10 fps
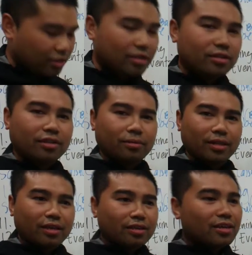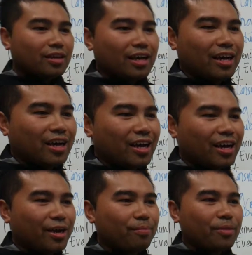Sorry about
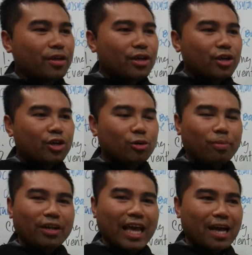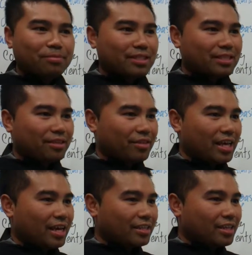that. Coupon apps and stuff like
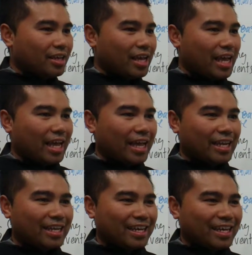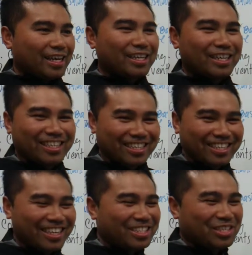that. And
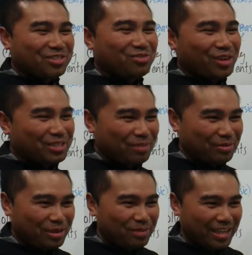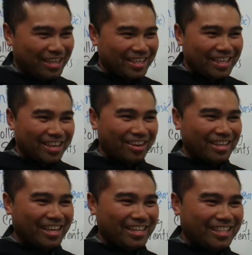just watch my replay on
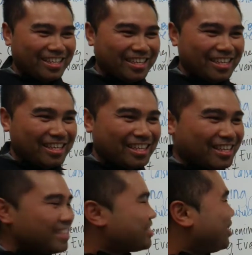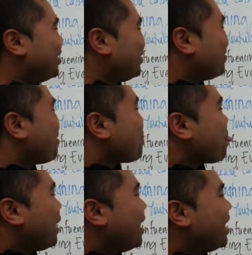that. So
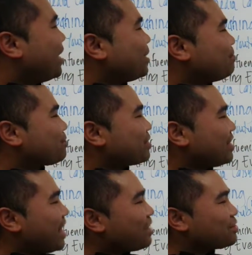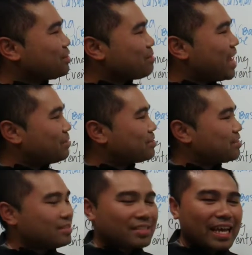the live stream
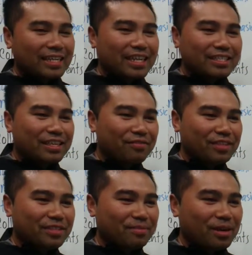apps, yeah, that's definitely something